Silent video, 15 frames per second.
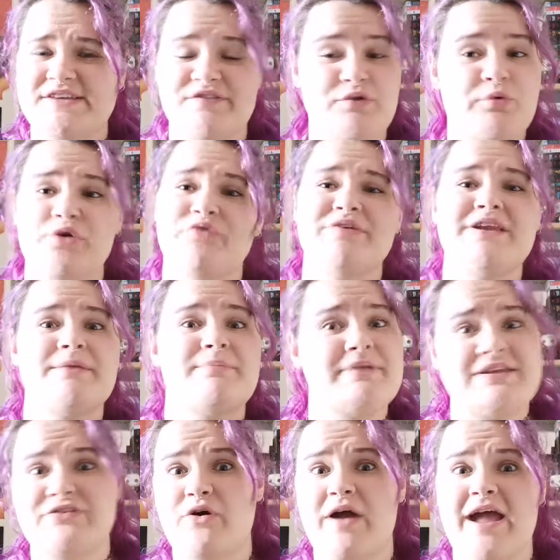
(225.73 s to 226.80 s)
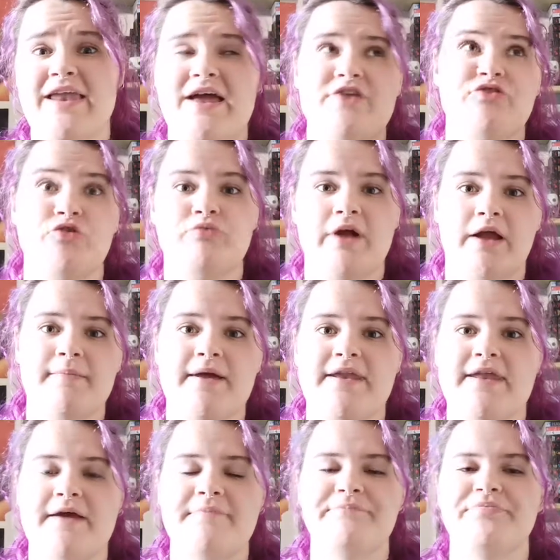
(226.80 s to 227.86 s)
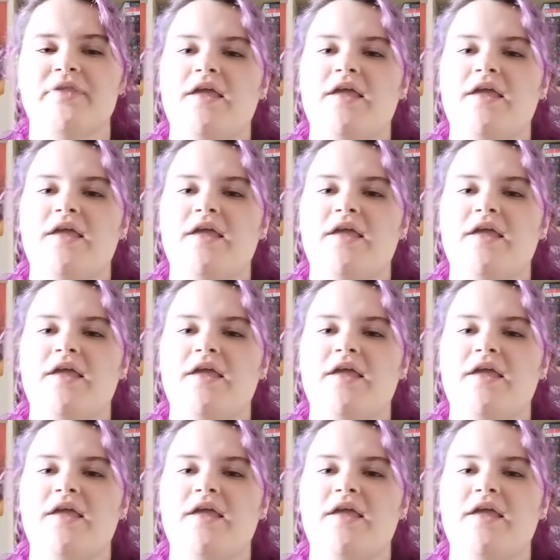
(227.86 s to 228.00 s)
If you want to read it, please go ahead. I do recommend it.